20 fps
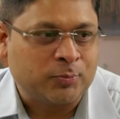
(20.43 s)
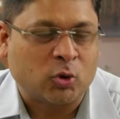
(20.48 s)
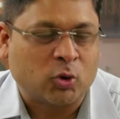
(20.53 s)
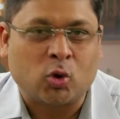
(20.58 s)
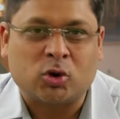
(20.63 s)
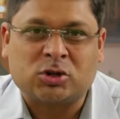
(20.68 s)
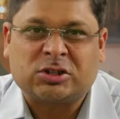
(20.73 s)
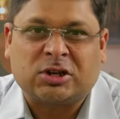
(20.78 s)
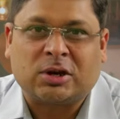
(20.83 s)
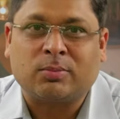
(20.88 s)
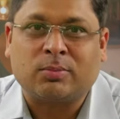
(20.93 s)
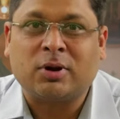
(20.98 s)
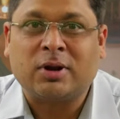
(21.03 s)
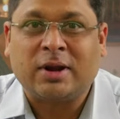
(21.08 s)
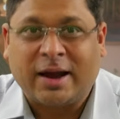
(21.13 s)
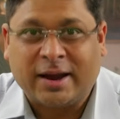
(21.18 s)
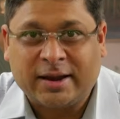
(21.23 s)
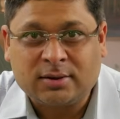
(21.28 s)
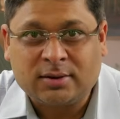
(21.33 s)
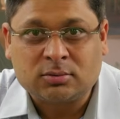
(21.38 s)
Question number
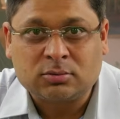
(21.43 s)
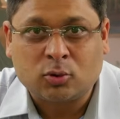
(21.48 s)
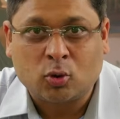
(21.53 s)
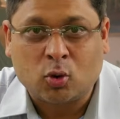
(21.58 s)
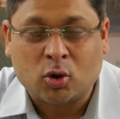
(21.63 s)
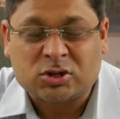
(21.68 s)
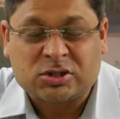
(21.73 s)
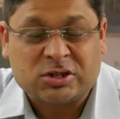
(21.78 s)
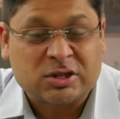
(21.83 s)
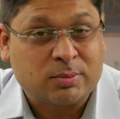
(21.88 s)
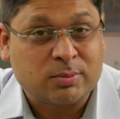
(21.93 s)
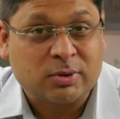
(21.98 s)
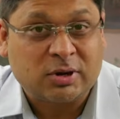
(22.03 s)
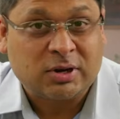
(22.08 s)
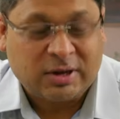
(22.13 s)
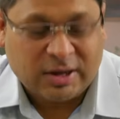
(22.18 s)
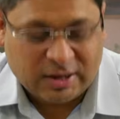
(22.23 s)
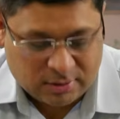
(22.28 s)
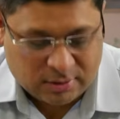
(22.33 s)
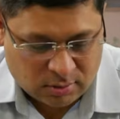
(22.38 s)
9, question number
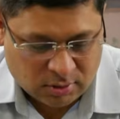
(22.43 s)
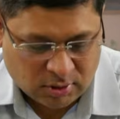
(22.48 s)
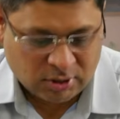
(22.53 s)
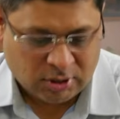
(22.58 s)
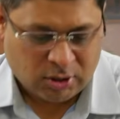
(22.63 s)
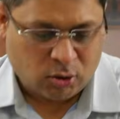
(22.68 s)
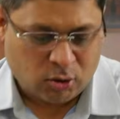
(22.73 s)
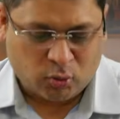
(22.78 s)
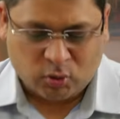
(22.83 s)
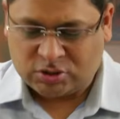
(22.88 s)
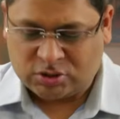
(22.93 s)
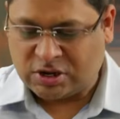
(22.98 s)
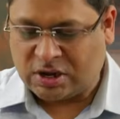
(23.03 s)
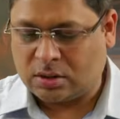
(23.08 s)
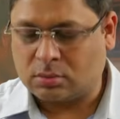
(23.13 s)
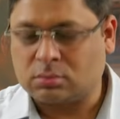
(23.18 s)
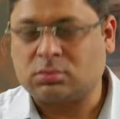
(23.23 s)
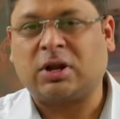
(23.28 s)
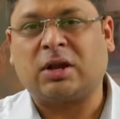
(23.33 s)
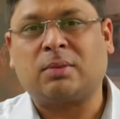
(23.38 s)
10, which
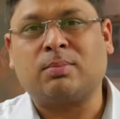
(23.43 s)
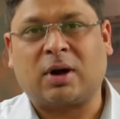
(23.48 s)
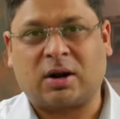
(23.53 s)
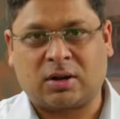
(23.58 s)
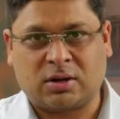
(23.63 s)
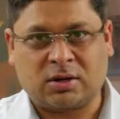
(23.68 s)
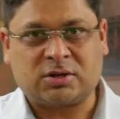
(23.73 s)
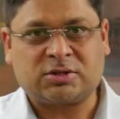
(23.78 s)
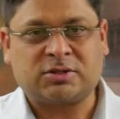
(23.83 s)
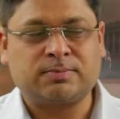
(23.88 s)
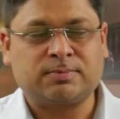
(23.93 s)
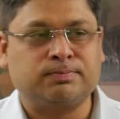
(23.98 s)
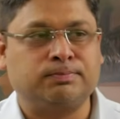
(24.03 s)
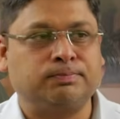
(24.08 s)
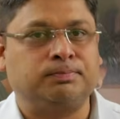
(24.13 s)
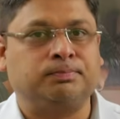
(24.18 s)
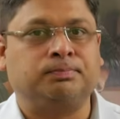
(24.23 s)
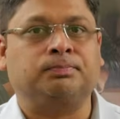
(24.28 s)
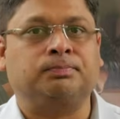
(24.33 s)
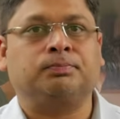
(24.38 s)
are 10 markers,
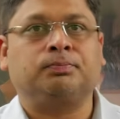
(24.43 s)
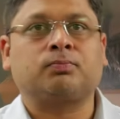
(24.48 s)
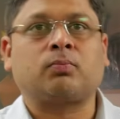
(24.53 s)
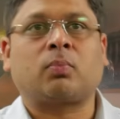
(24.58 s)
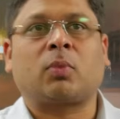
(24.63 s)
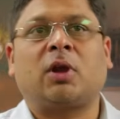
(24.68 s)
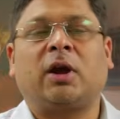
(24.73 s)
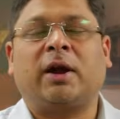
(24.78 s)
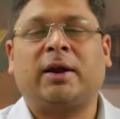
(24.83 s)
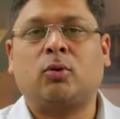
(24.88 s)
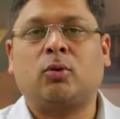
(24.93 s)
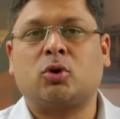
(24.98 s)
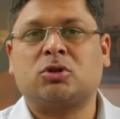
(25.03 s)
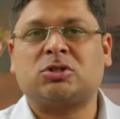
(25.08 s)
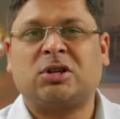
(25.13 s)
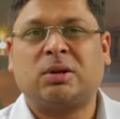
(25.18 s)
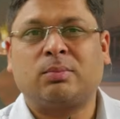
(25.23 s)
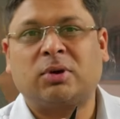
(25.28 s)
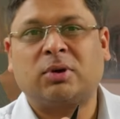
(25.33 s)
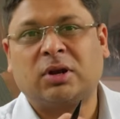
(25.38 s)
and
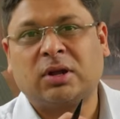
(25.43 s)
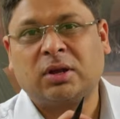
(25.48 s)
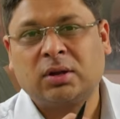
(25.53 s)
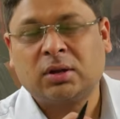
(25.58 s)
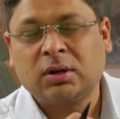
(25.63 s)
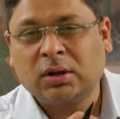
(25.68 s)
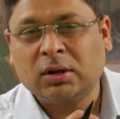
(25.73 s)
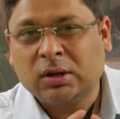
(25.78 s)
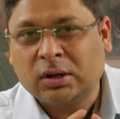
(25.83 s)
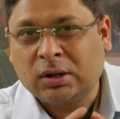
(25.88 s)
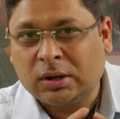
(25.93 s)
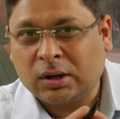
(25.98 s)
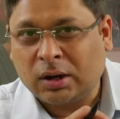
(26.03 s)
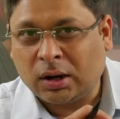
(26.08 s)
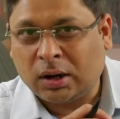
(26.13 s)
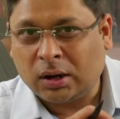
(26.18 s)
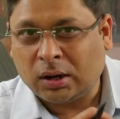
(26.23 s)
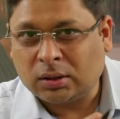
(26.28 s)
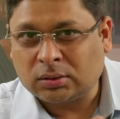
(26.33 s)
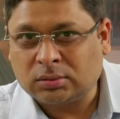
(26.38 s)
question number
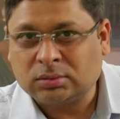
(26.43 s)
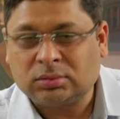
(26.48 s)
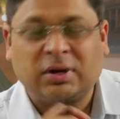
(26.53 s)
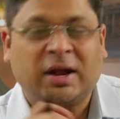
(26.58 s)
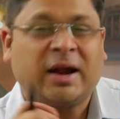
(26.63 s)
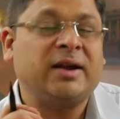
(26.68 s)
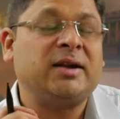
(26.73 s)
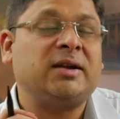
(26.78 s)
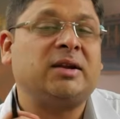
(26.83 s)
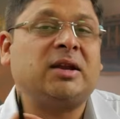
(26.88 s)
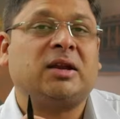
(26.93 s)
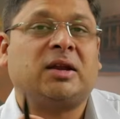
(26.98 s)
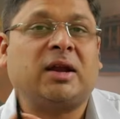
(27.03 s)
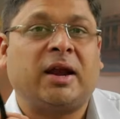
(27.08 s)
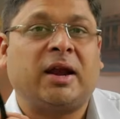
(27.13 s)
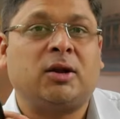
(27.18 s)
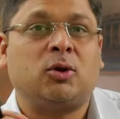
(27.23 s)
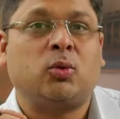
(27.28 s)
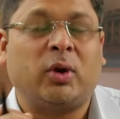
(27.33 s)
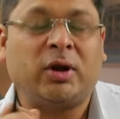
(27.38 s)
19
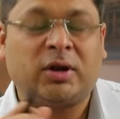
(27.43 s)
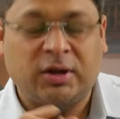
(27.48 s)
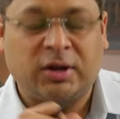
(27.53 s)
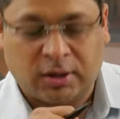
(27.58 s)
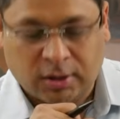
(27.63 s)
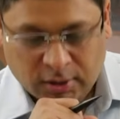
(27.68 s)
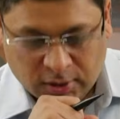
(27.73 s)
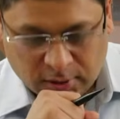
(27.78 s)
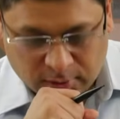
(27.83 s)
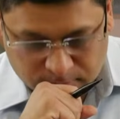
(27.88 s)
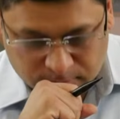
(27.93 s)
and 20,